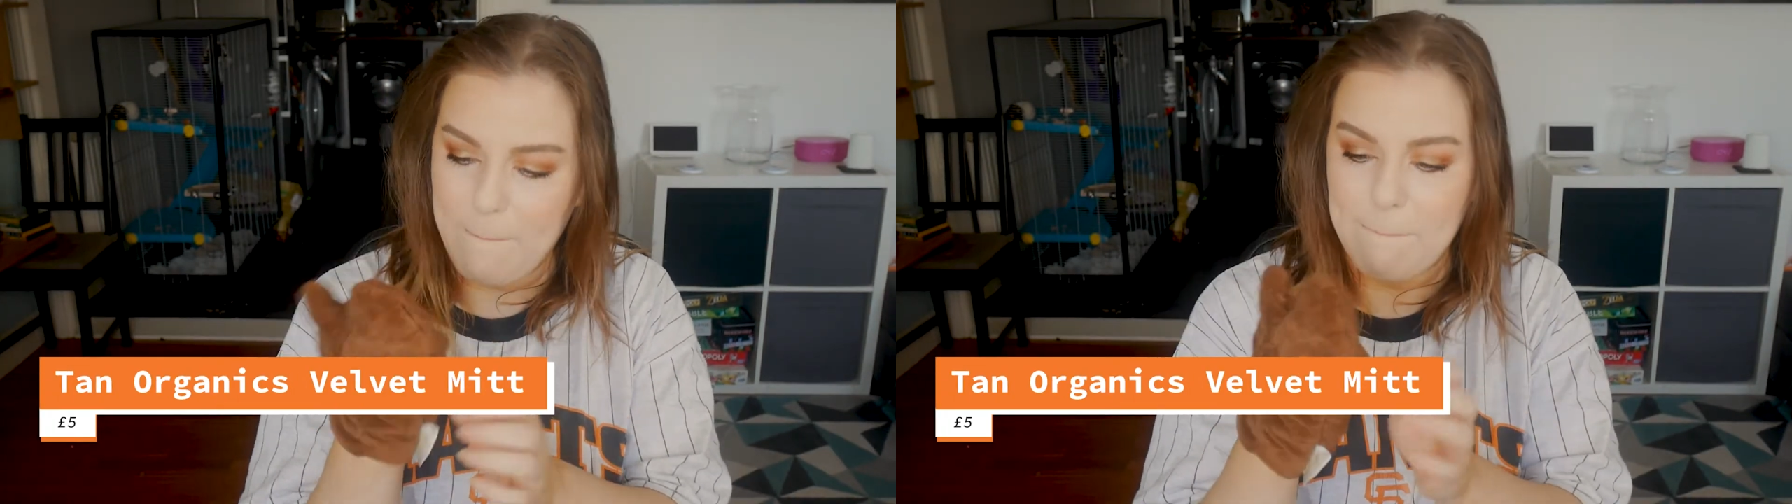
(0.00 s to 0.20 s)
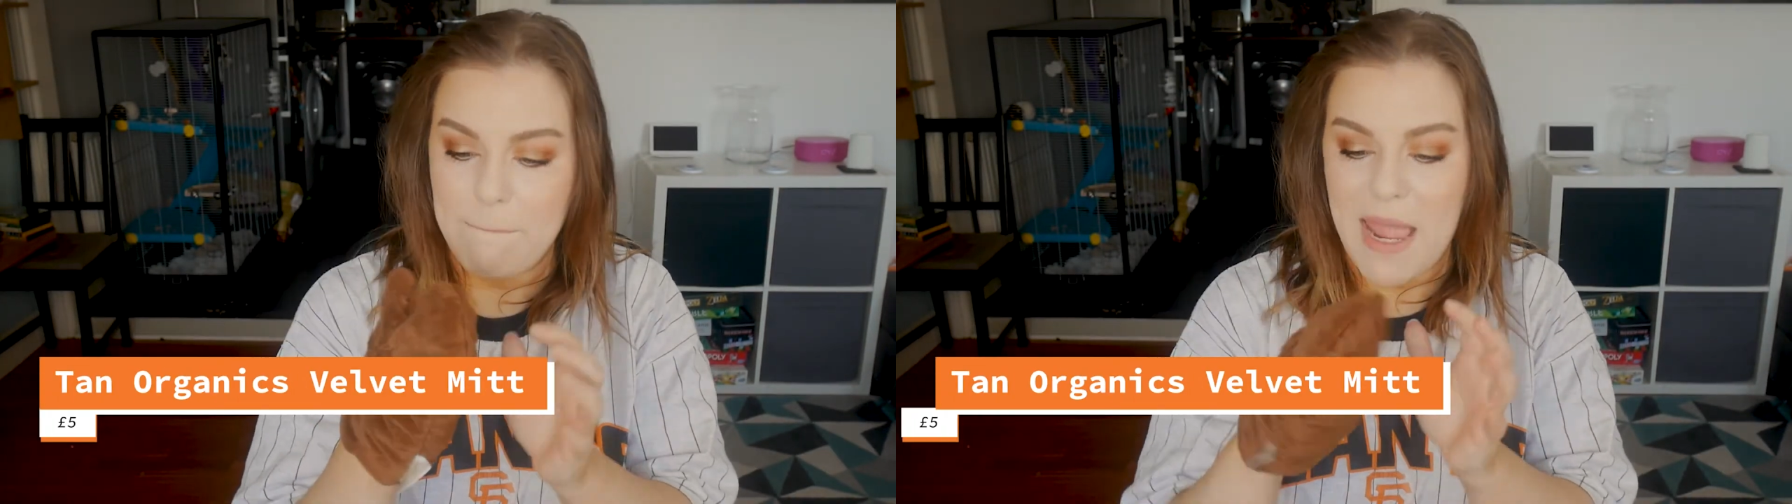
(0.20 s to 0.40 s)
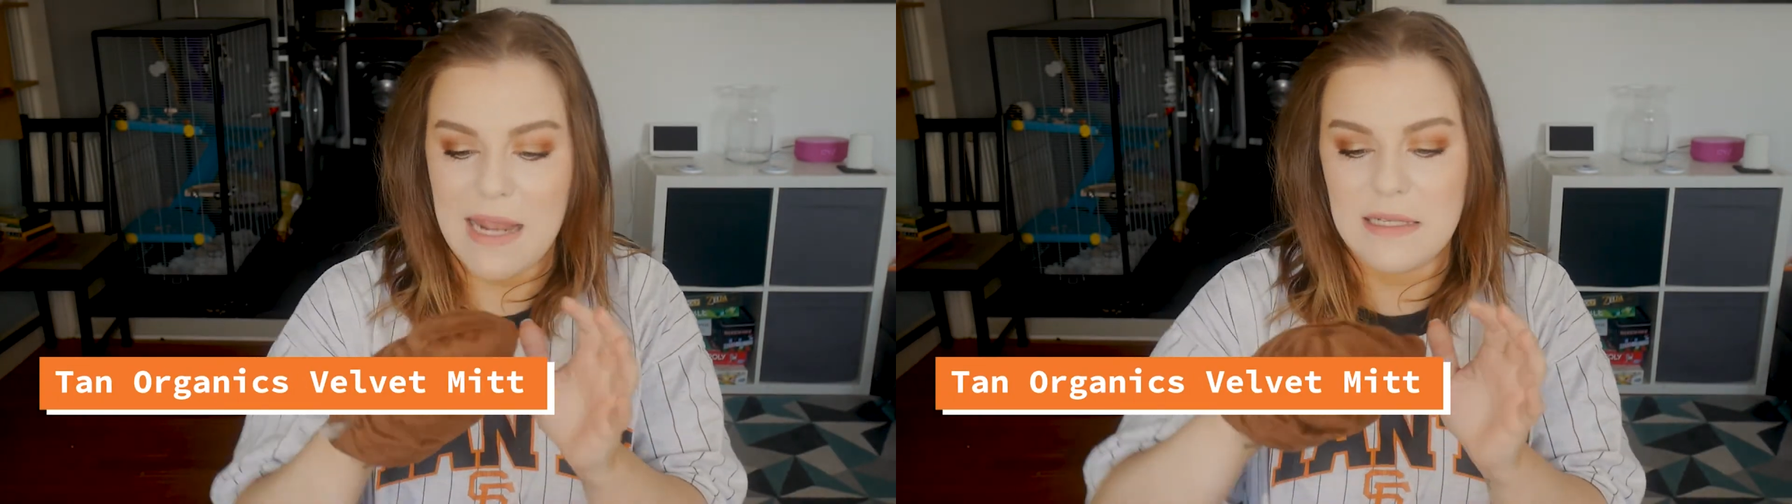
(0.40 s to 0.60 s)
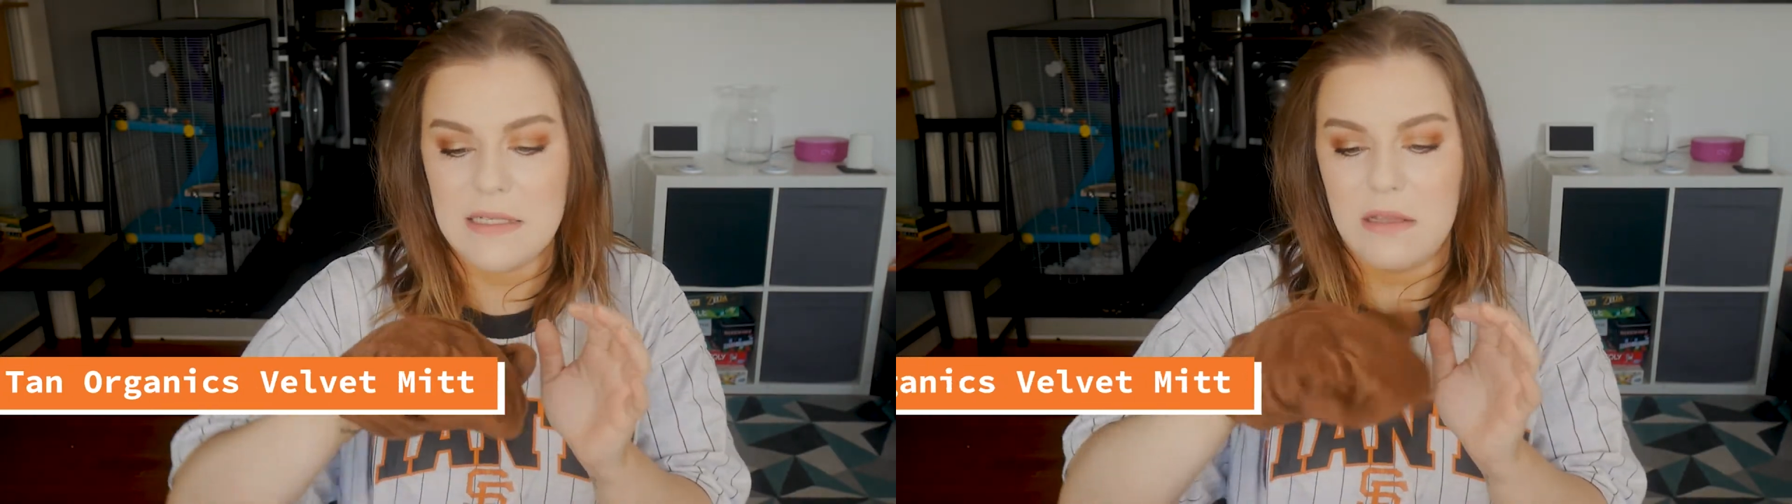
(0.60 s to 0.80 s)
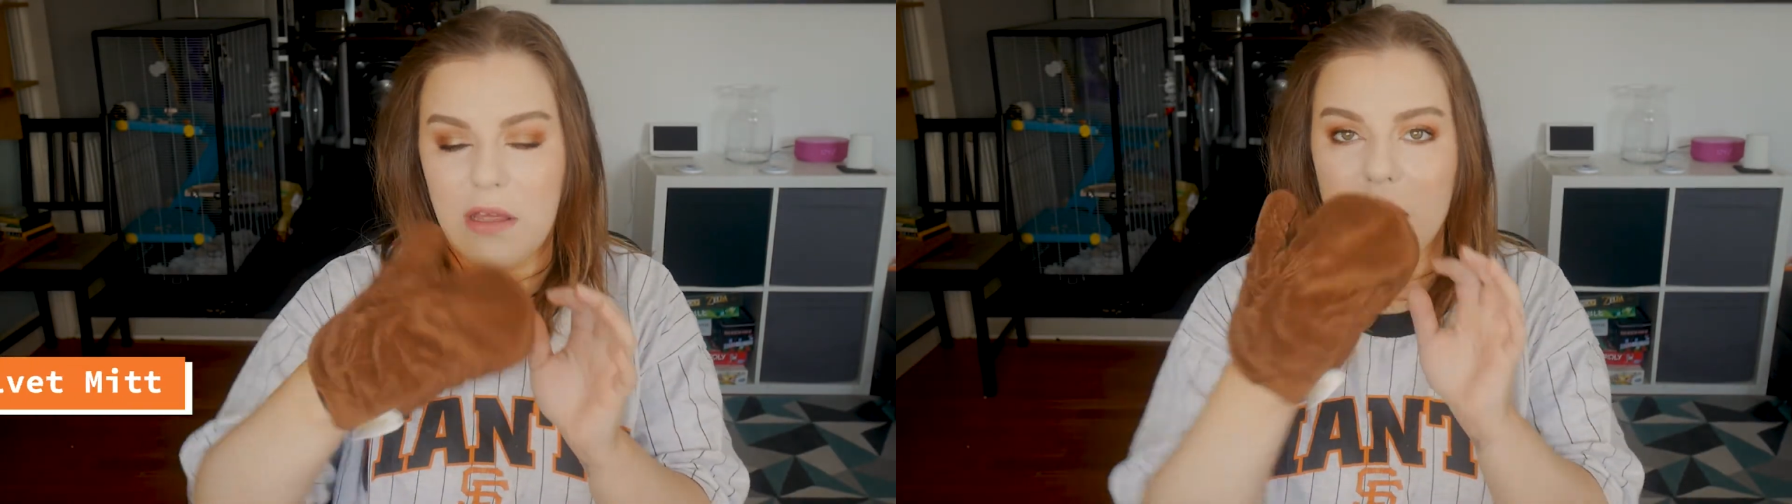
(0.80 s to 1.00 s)

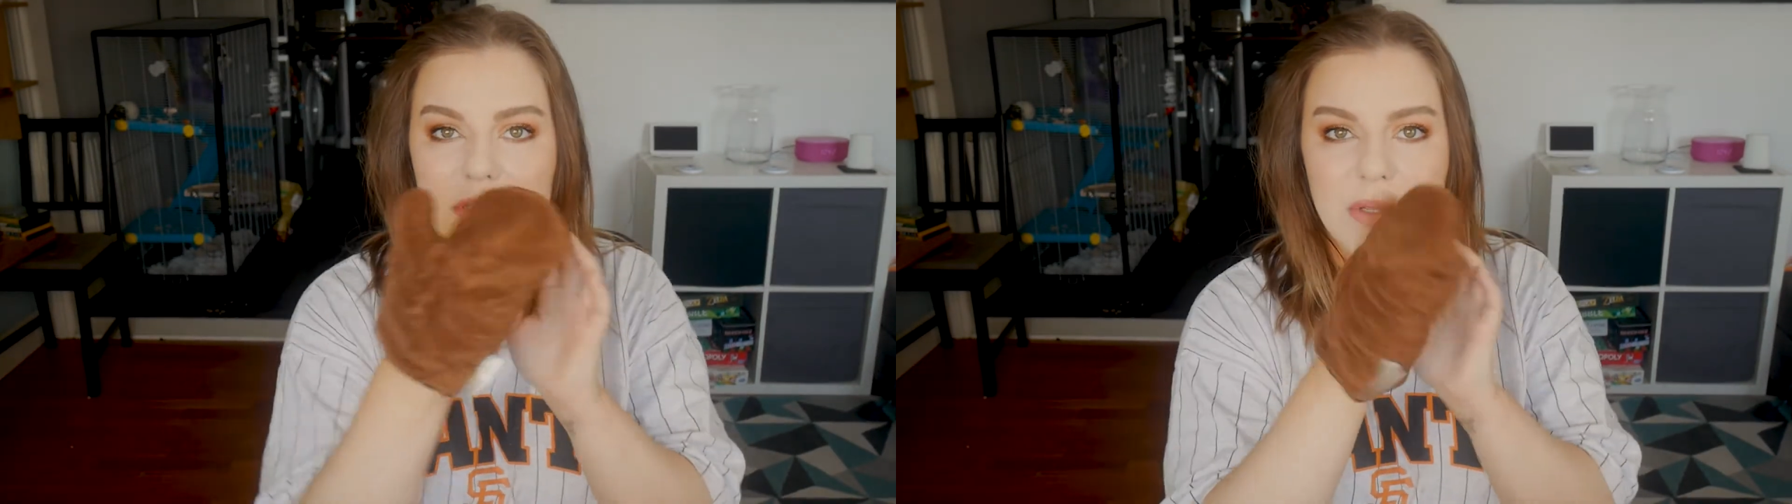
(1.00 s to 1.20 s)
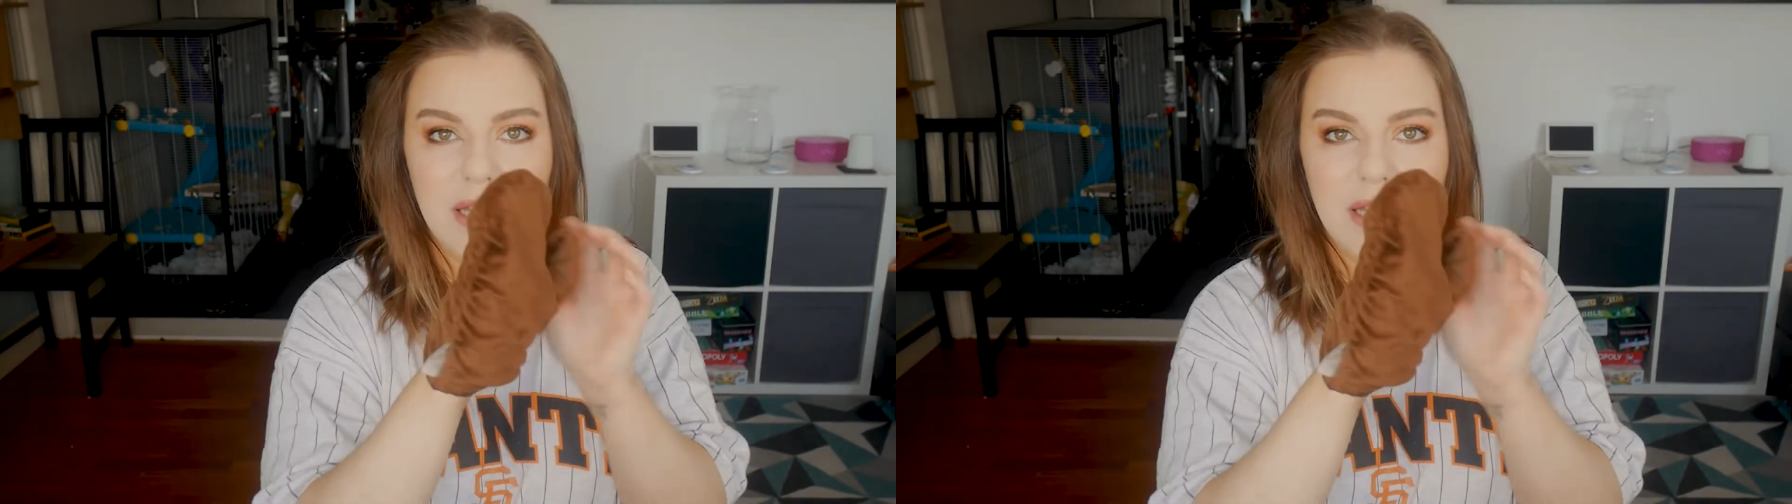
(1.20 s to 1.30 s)
mitt that comes